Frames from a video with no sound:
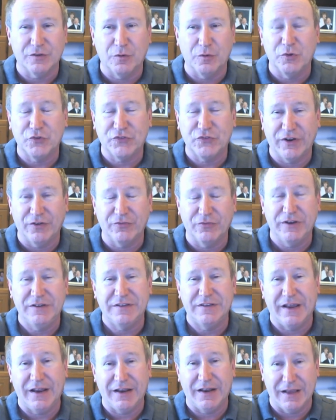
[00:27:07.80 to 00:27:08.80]
almost every
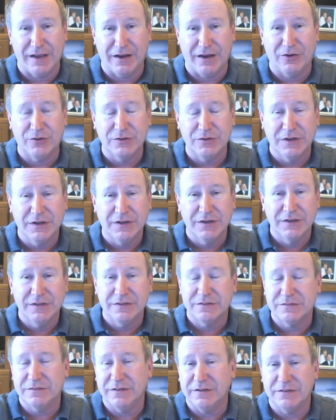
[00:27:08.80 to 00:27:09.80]
day now
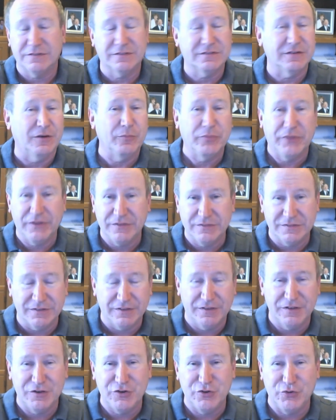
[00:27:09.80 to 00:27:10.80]
that something's
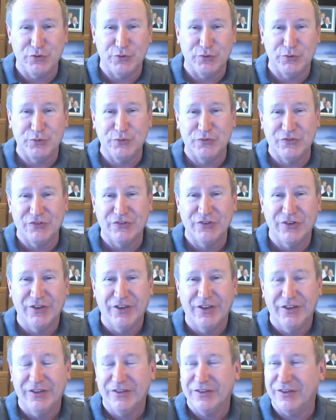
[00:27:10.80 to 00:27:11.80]
in the news.
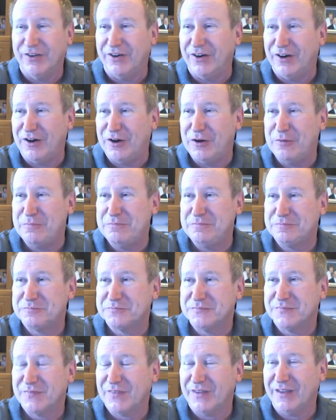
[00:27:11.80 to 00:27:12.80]
And
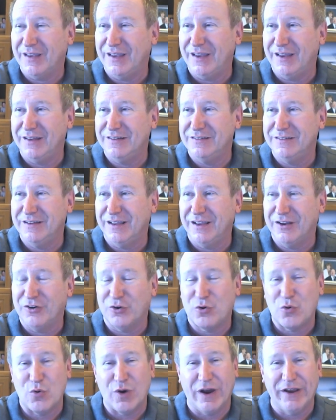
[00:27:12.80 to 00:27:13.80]

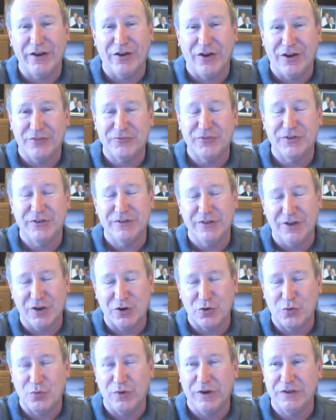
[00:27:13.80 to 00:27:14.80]
quite often,
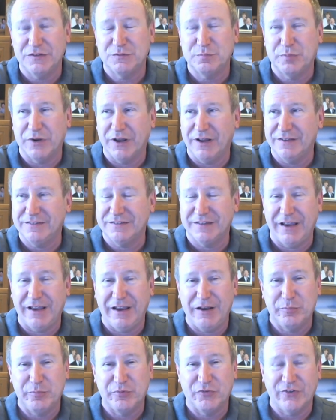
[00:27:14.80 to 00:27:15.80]
not always, but I'd
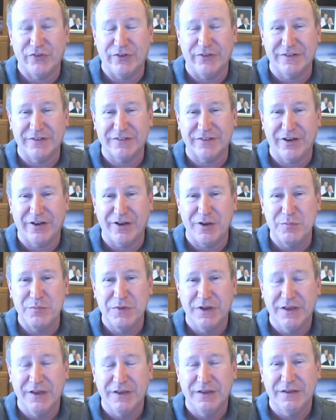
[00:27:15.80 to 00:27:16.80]
say 80% of the time,
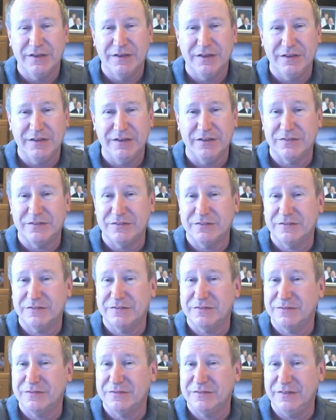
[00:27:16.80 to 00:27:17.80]

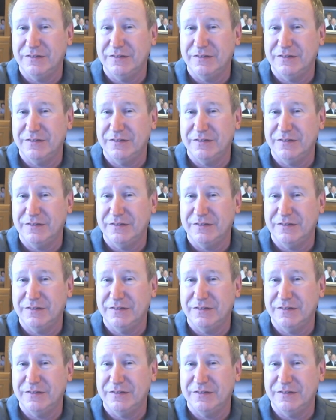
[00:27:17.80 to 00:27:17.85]
it's